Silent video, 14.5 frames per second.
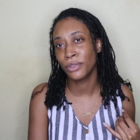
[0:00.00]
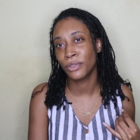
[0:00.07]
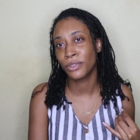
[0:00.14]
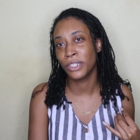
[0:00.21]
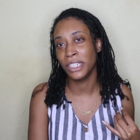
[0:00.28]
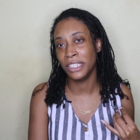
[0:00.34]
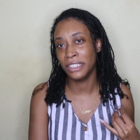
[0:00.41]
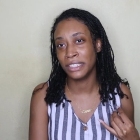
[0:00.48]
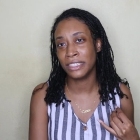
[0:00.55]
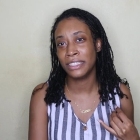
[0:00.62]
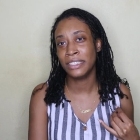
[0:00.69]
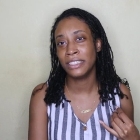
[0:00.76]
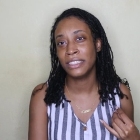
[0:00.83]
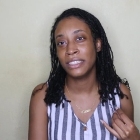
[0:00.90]

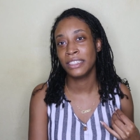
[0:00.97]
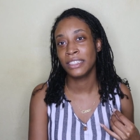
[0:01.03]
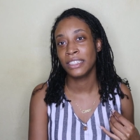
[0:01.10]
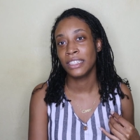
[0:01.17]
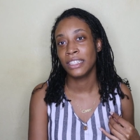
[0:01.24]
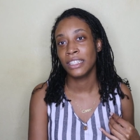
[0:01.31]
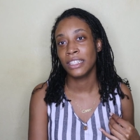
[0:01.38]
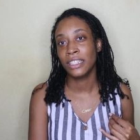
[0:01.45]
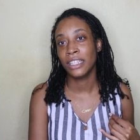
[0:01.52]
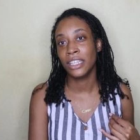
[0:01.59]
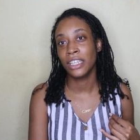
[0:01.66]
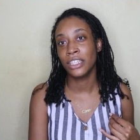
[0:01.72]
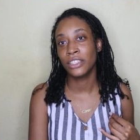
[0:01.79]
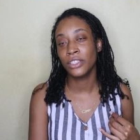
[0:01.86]
crazy.
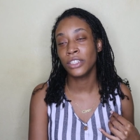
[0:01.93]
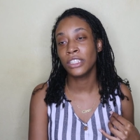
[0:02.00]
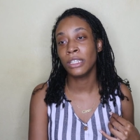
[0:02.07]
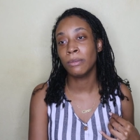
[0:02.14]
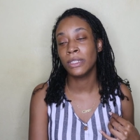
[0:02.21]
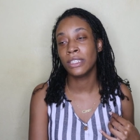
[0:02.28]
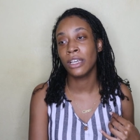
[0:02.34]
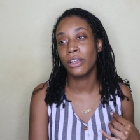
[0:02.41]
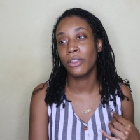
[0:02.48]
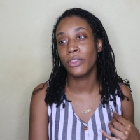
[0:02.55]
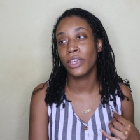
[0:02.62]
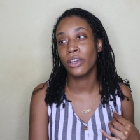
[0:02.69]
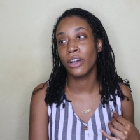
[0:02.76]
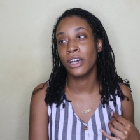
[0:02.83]
Like it took them until
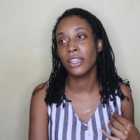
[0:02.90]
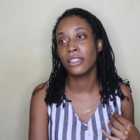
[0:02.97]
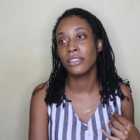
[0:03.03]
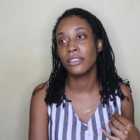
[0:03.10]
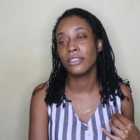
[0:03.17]
they got